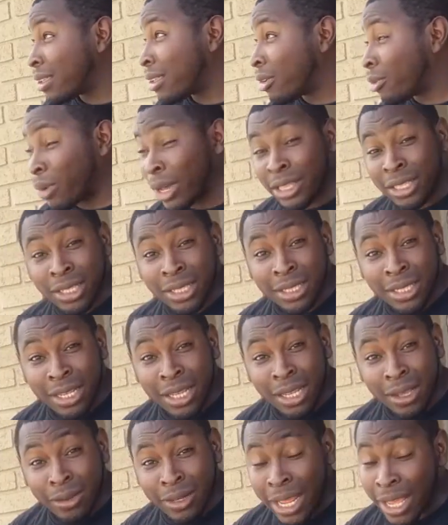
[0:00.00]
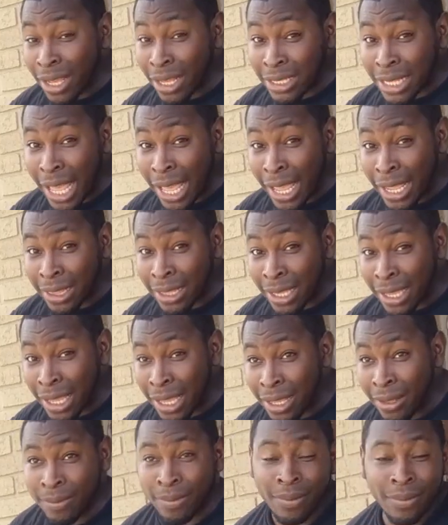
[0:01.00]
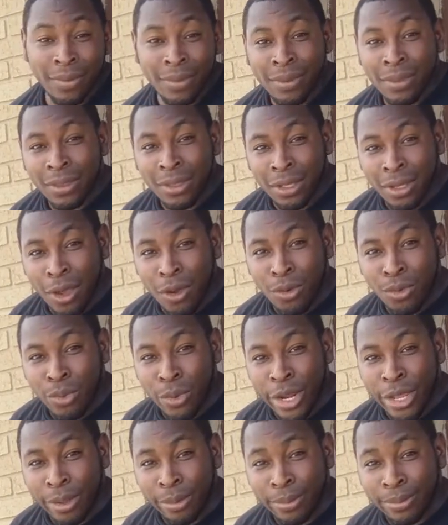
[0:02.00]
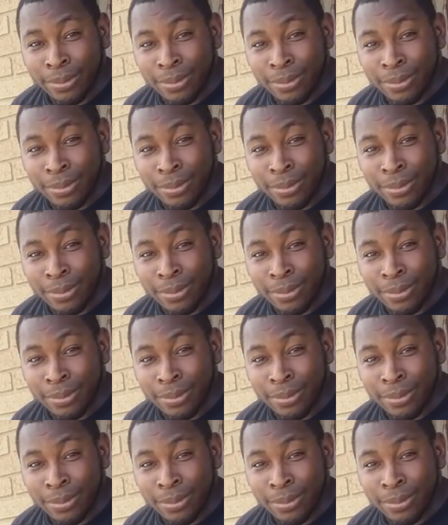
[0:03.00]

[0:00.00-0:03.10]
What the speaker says: wait till the sun go down, because I hate the heat to go rip.